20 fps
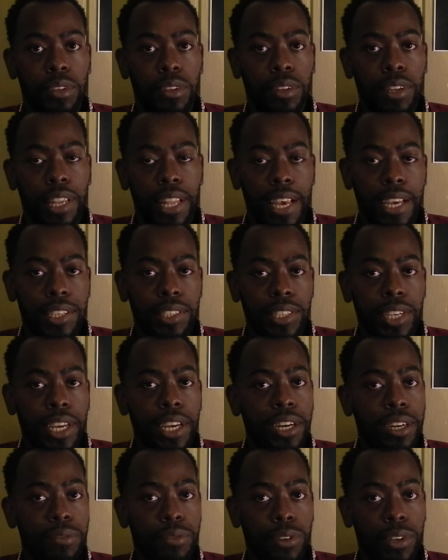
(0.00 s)
last day
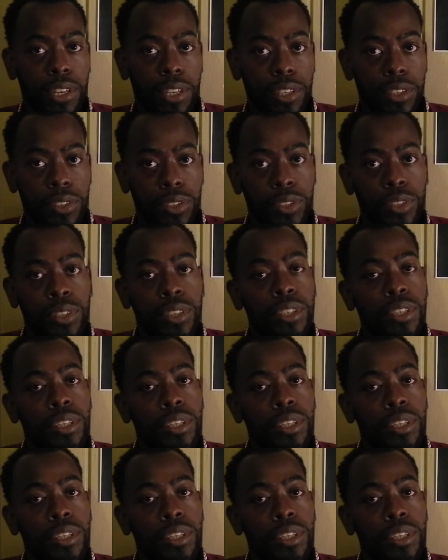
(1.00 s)
of your lease,